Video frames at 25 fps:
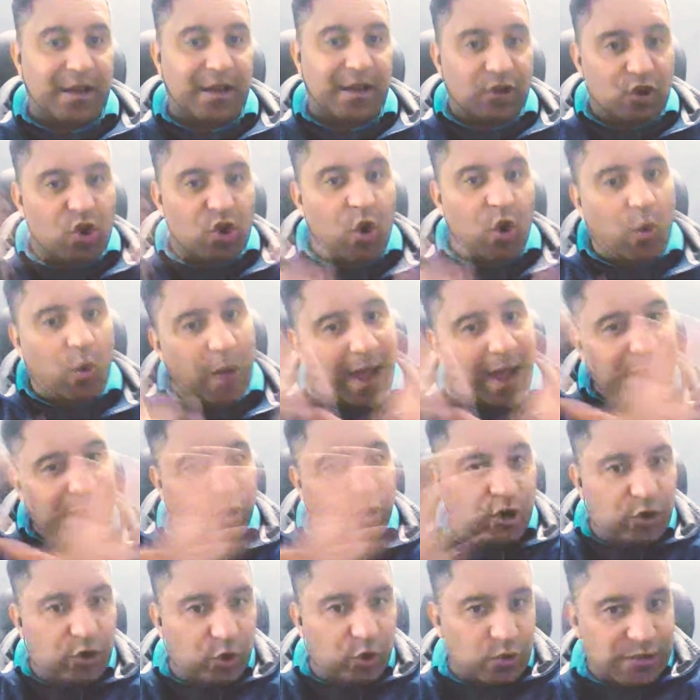and you know why
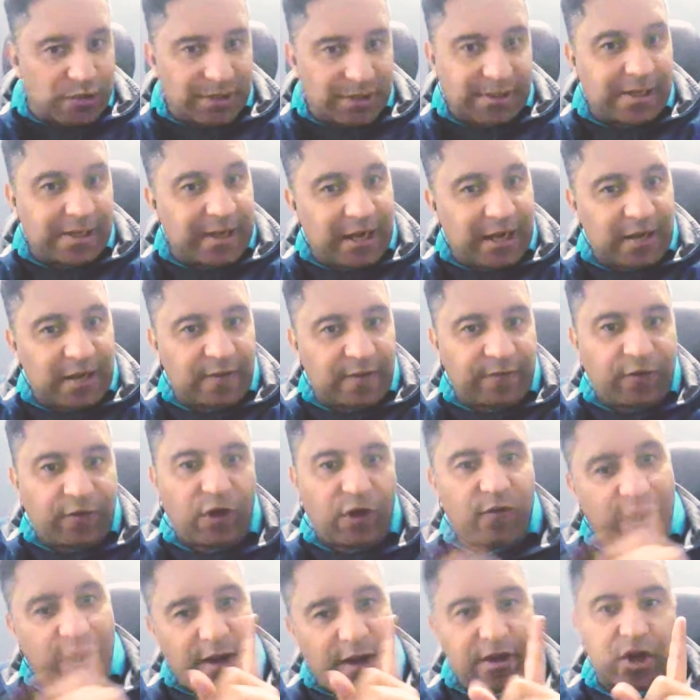you're using the data
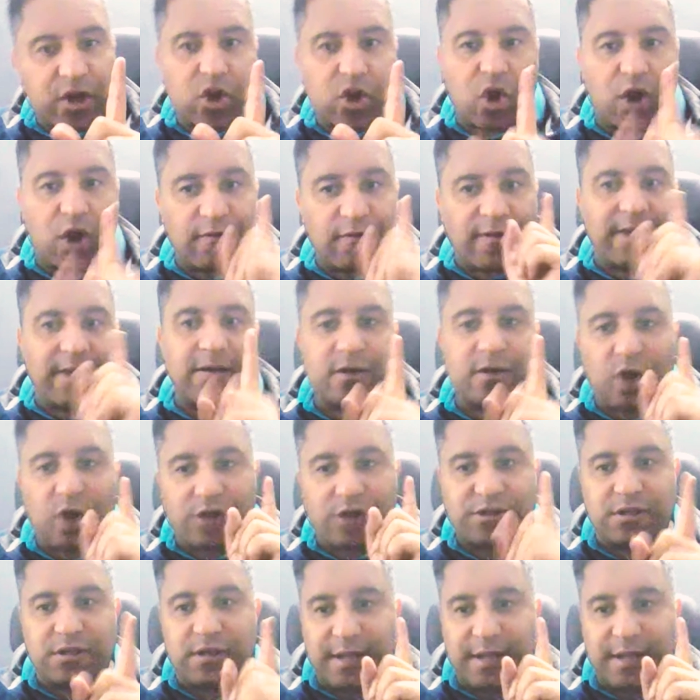for. One record, one